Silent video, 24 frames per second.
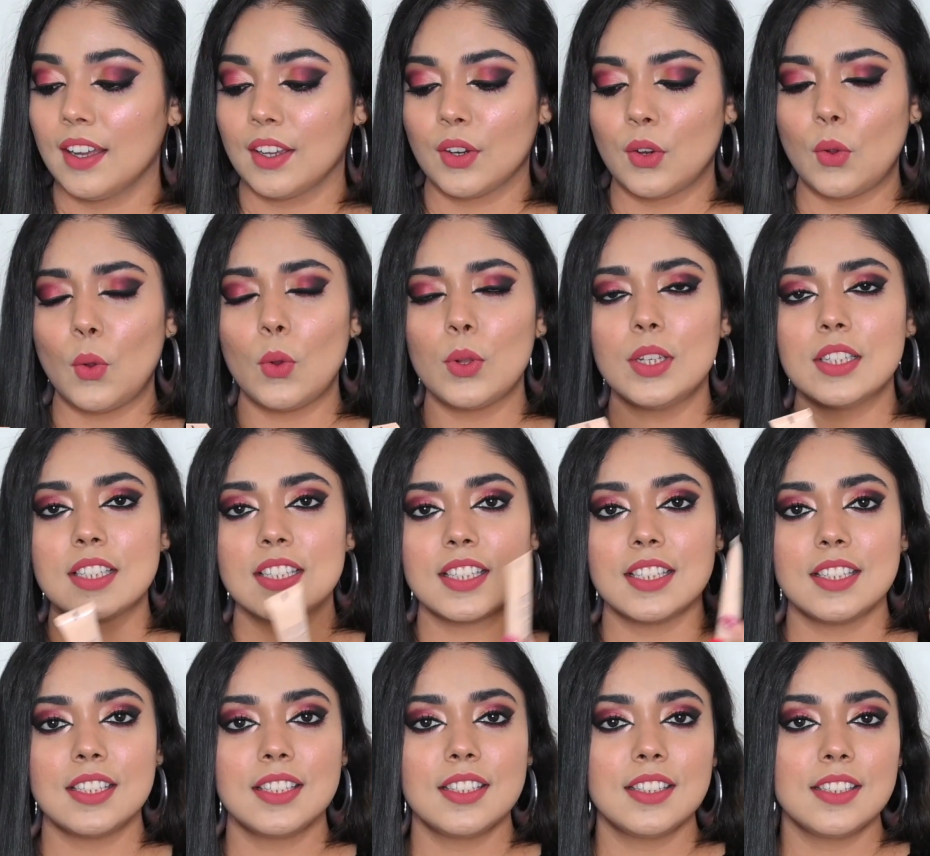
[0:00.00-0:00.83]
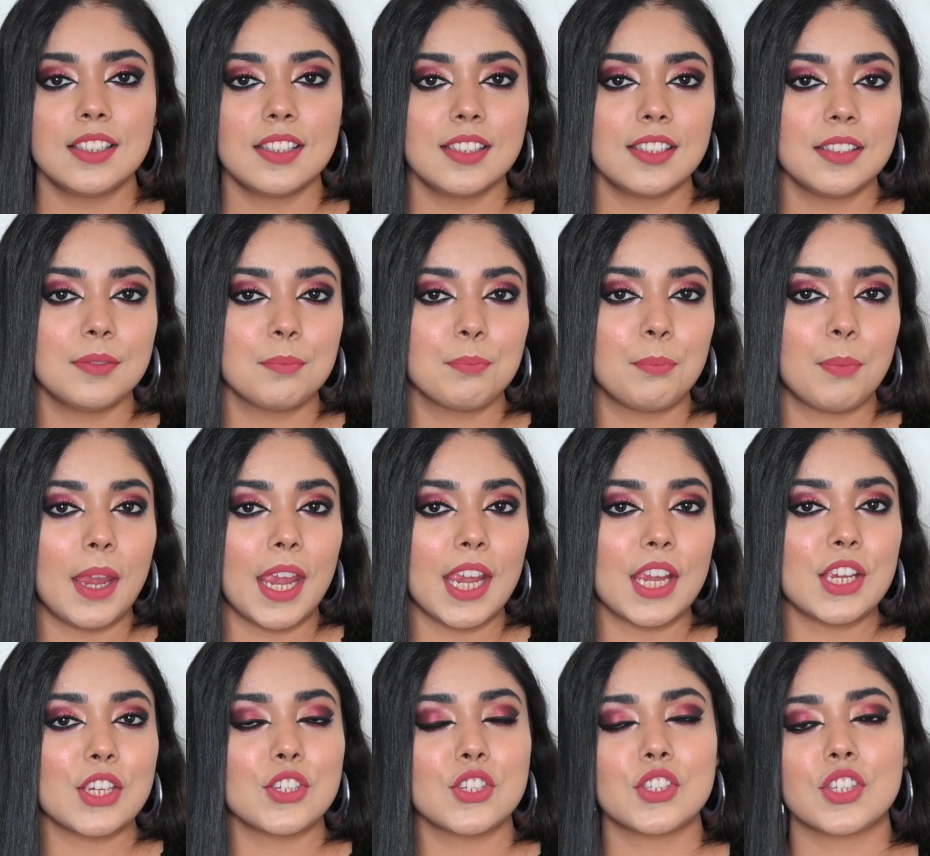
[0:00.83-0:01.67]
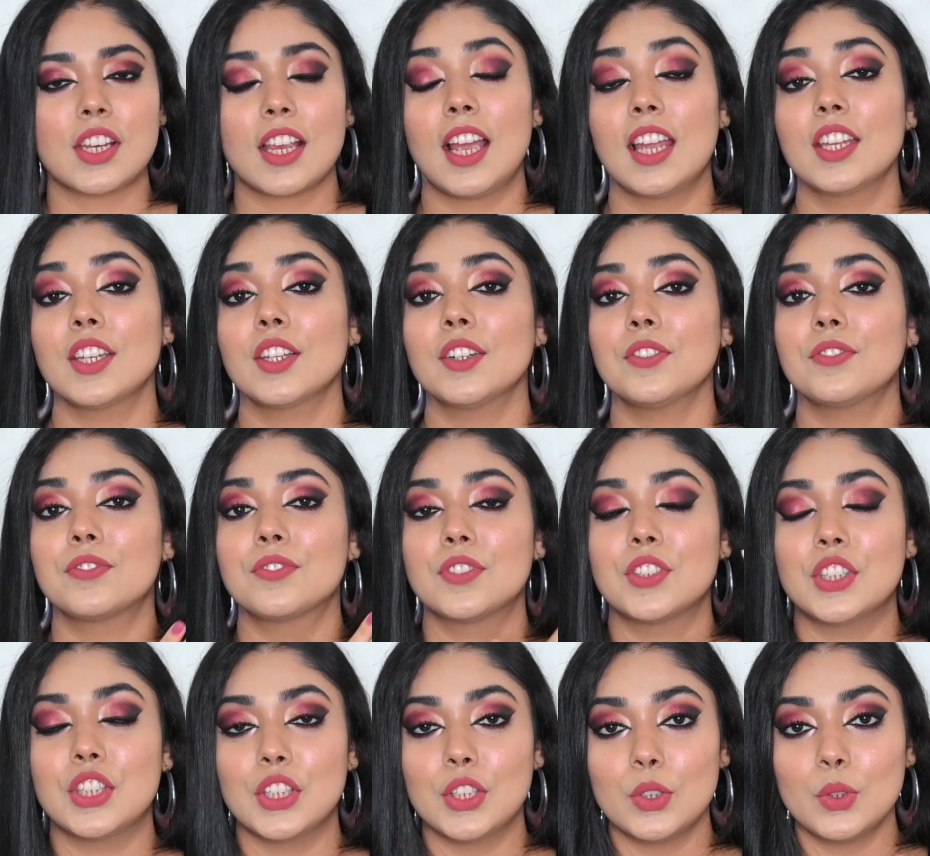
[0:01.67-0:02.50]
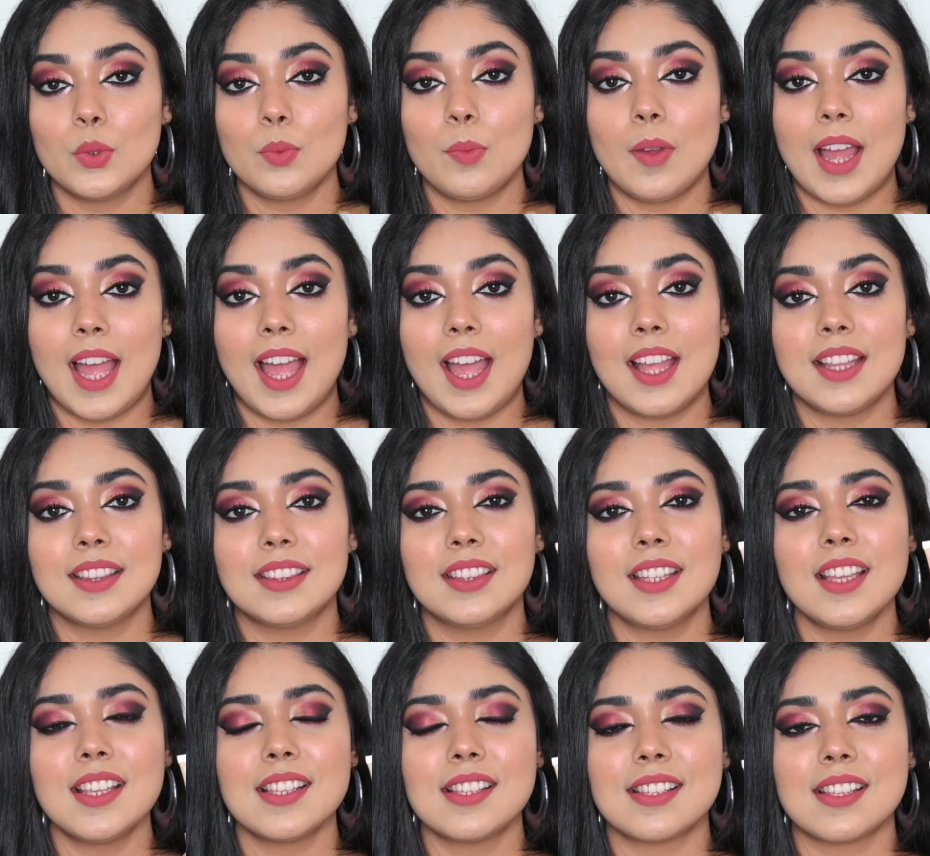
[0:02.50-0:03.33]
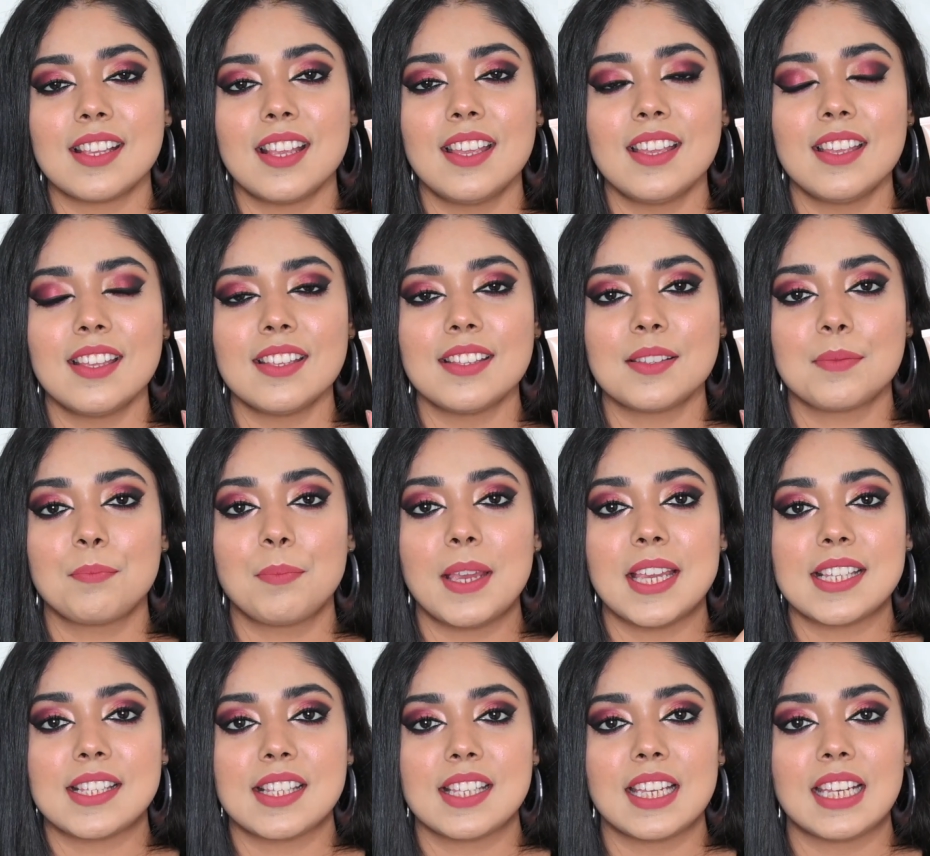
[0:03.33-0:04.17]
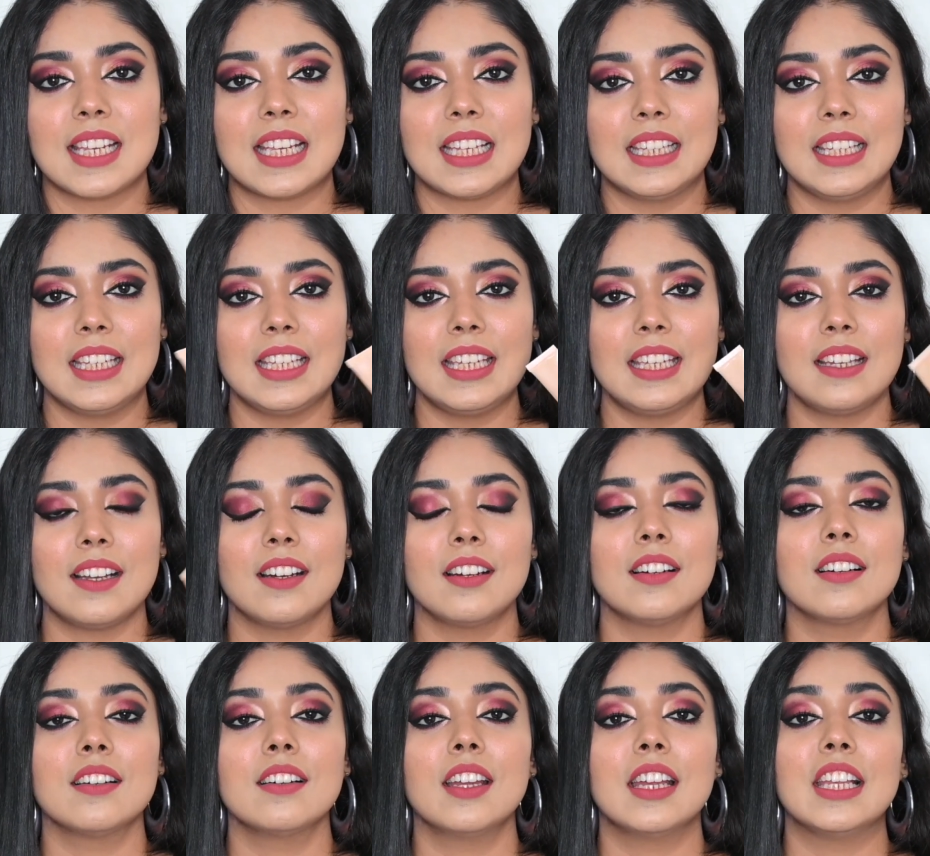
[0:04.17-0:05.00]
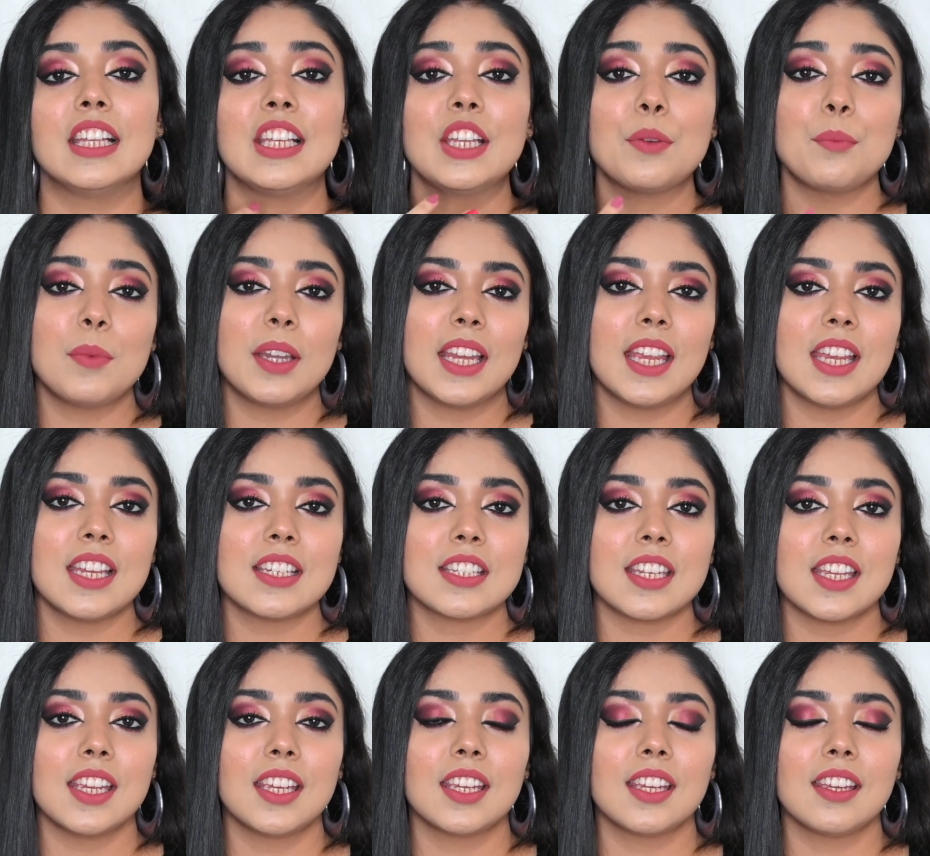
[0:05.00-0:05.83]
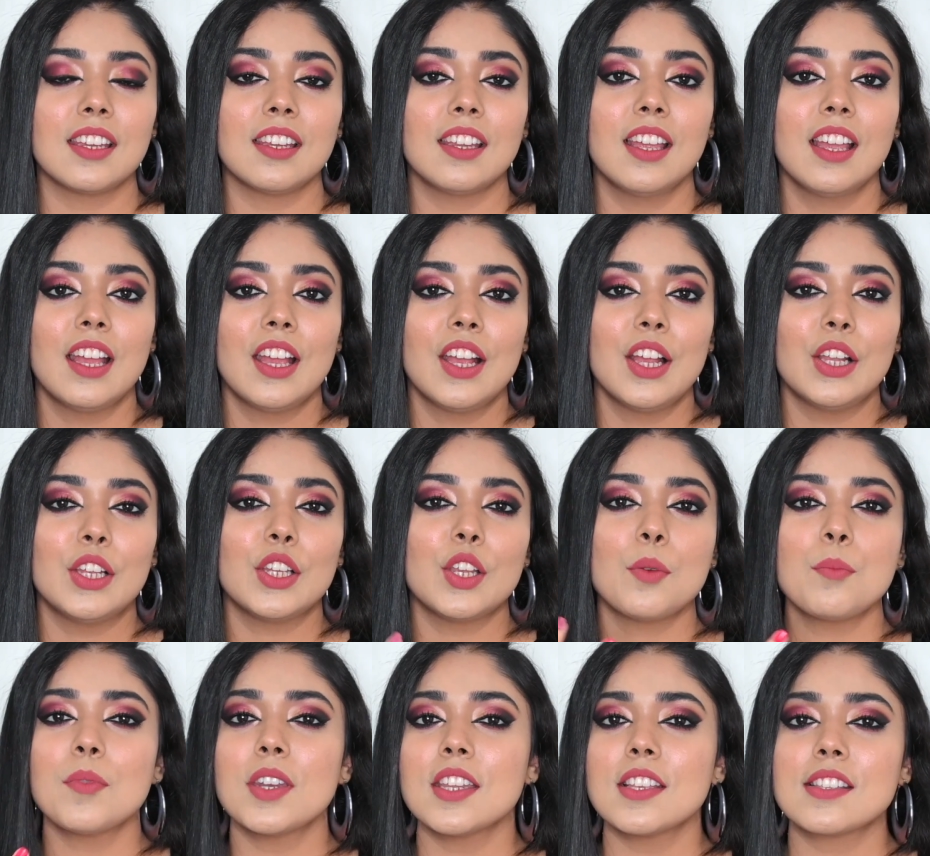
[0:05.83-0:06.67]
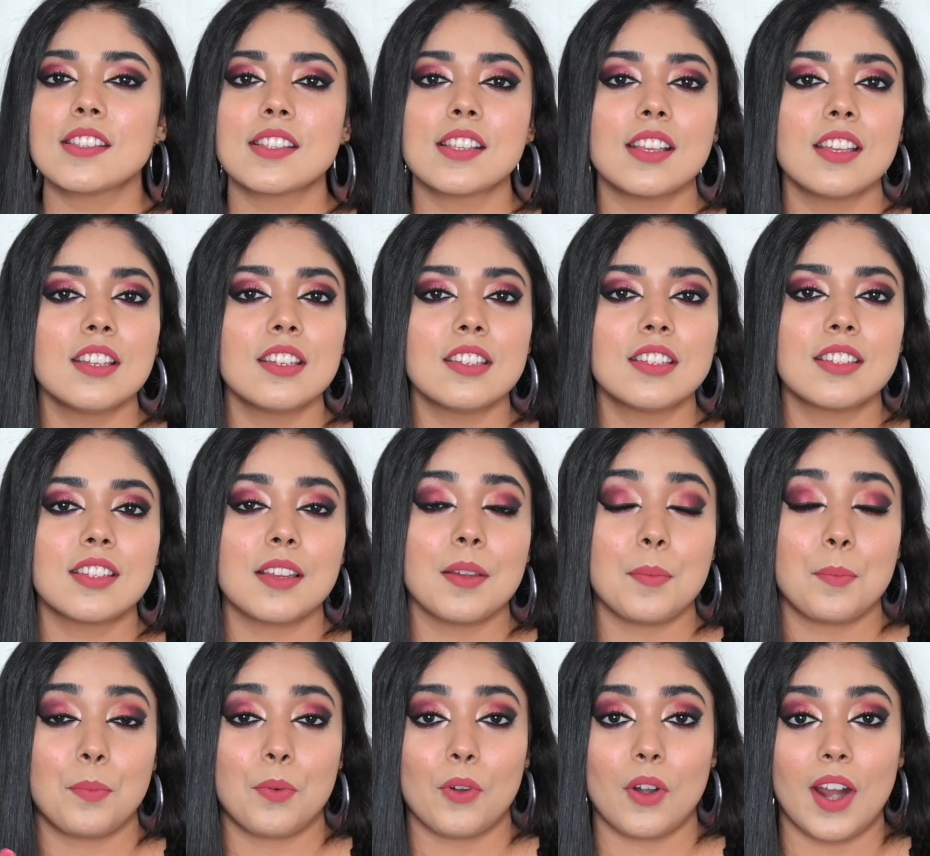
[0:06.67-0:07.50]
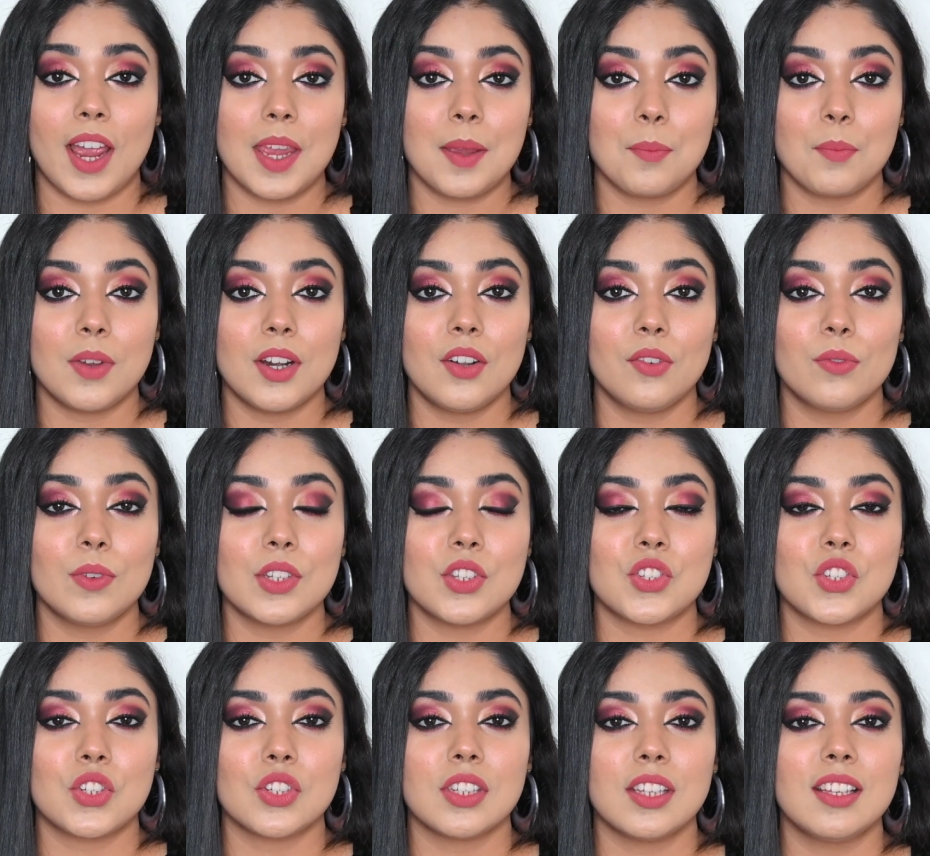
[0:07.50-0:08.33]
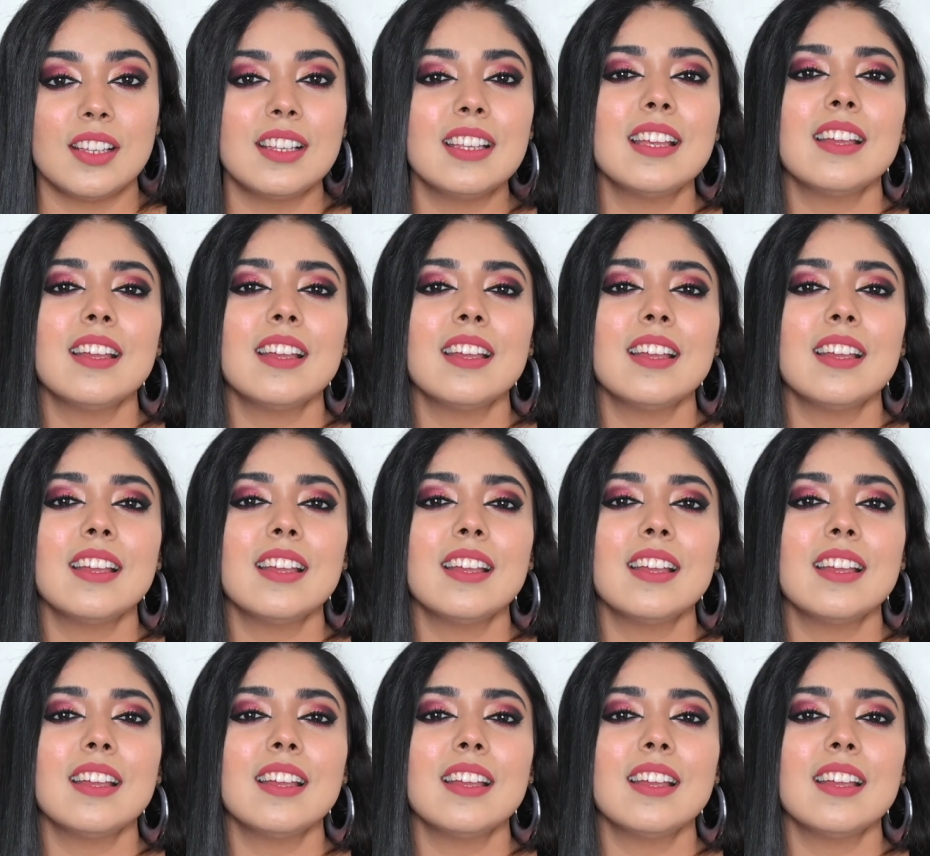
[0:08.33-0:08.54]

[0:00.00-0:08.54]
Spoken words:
golden beige kind of tube and this is basically a illuminating luminescent primer which